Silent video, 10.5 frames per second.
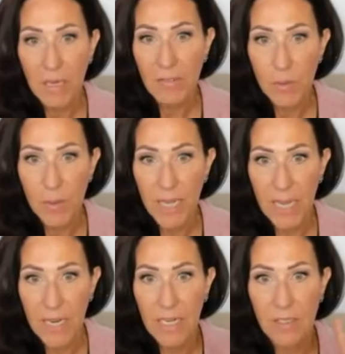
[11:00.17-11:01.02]
of
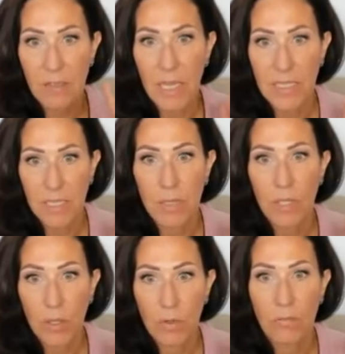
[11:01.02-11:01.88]
spaghetti has a glycemic
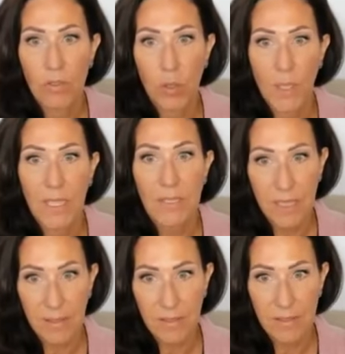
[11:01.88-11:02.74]
load of
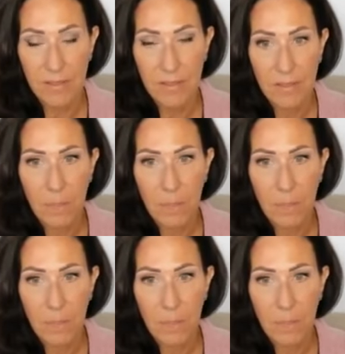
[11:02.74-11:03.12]
26,